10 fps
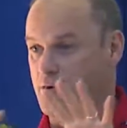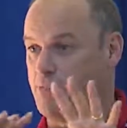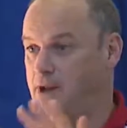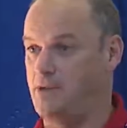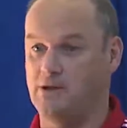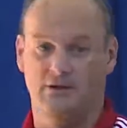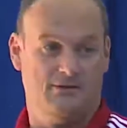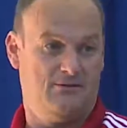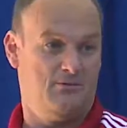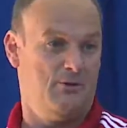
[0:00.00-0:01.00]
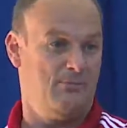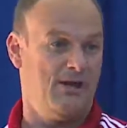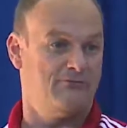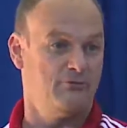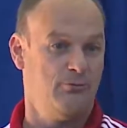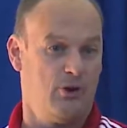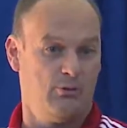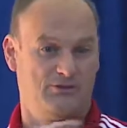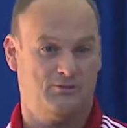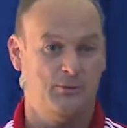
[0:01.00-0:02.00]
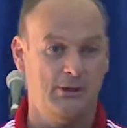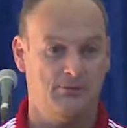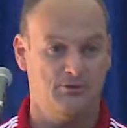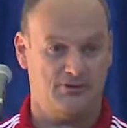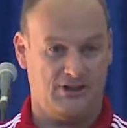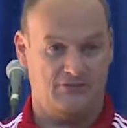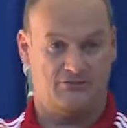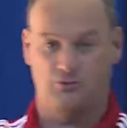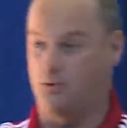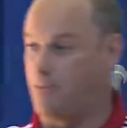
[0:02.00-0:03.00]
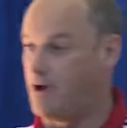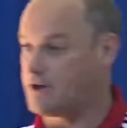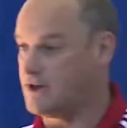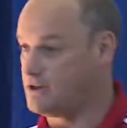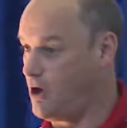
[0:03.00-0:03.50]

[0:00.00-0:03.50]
we played football with sweepers, individual marking.